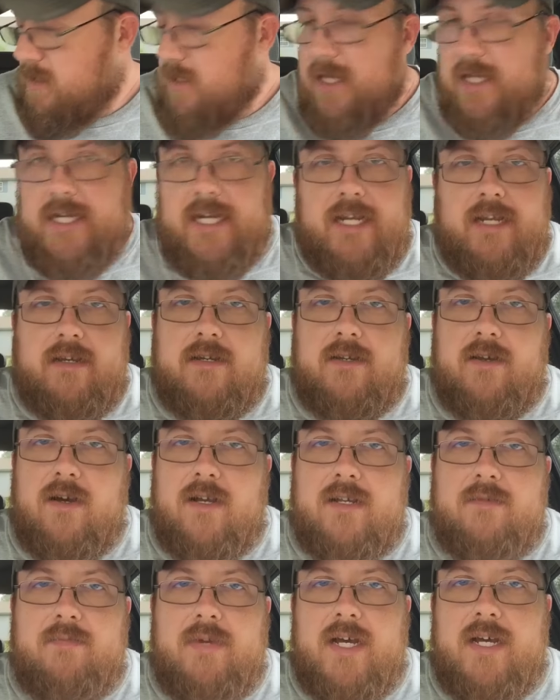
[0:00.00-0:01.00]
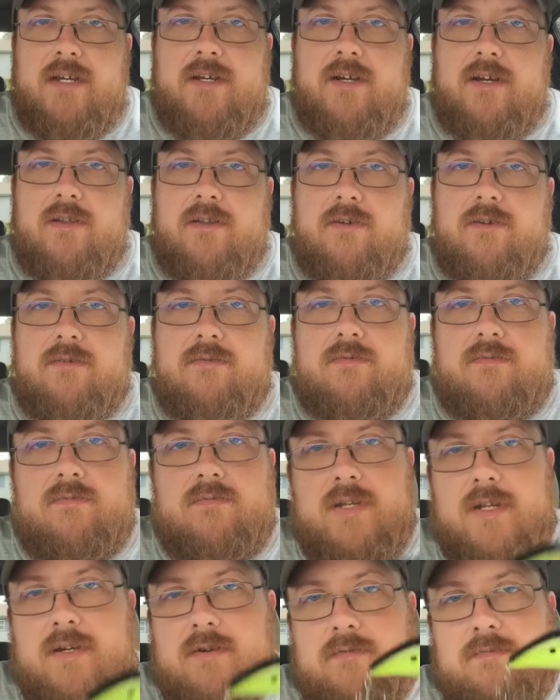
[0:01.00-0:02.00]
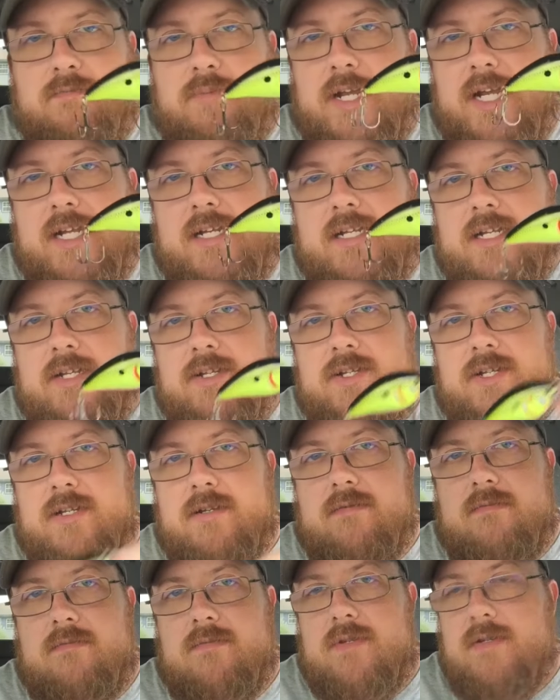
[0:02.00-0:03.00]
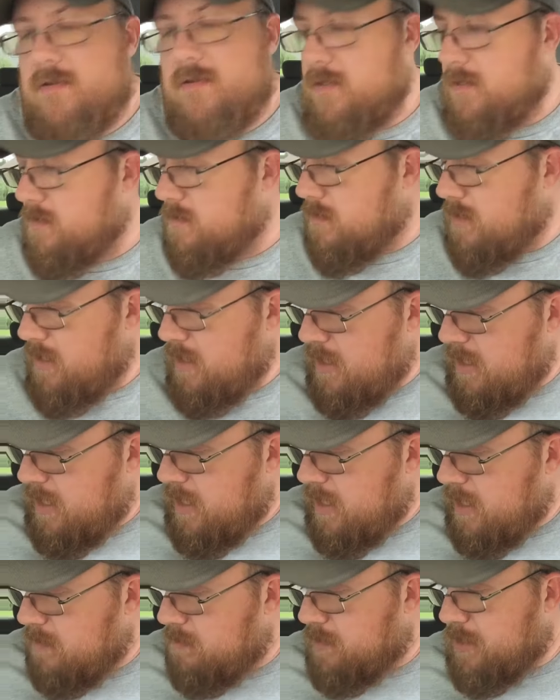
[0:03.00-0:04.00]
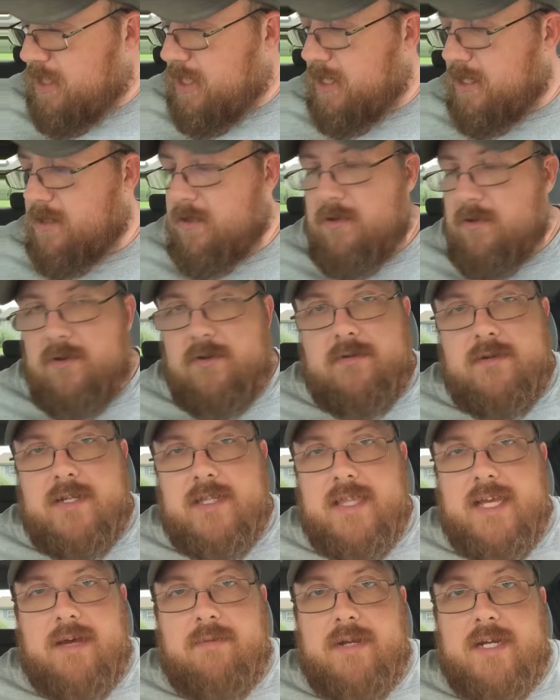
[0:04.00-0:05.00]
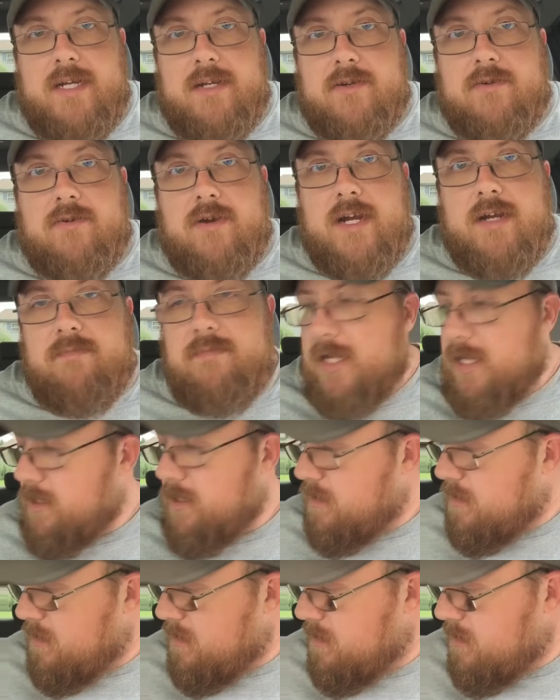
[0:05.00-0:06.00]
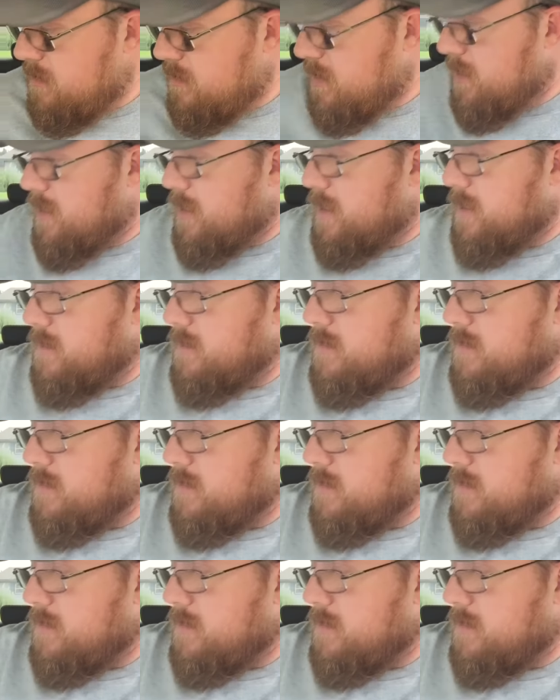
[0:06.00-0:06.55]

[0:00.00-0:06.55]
Again, talking about color, don't pay attention in particular to that being a crankbait, okay?